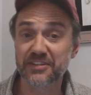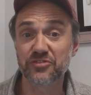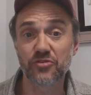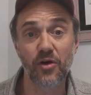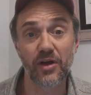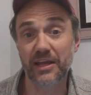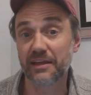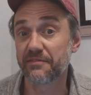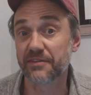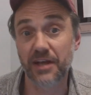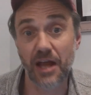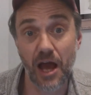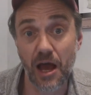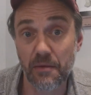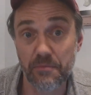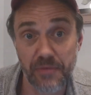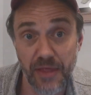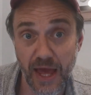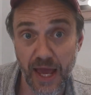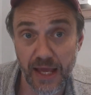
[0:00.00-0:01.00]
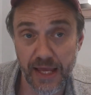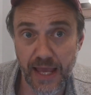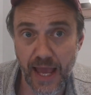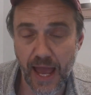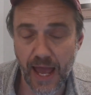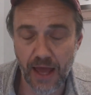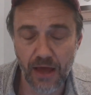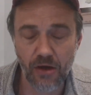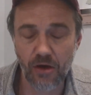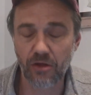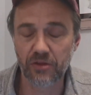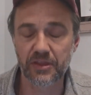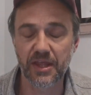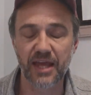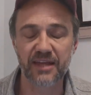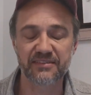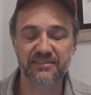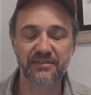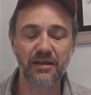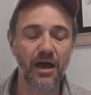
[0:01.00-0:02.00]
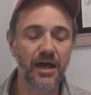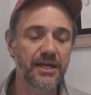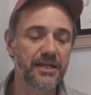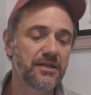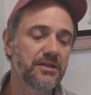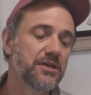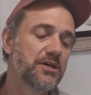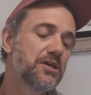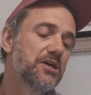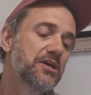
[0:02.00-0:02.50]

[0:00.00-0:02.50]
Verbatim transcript: It's not even up there yet on their site.